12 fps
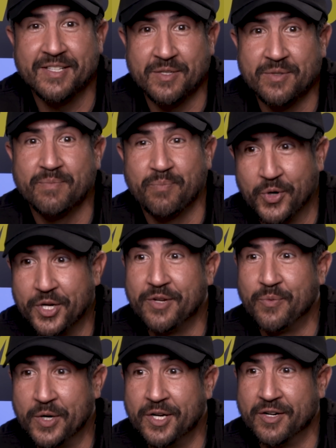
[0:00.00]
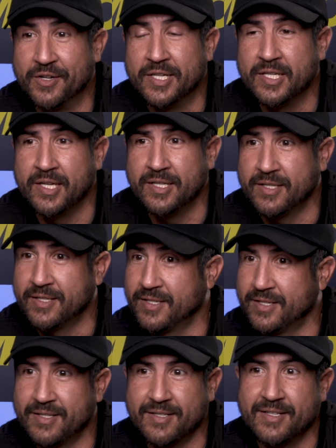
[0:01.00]
it's pretty real. It,
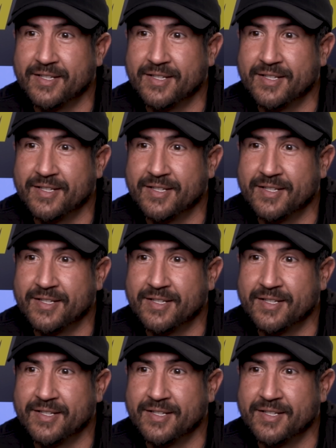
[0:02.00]
it's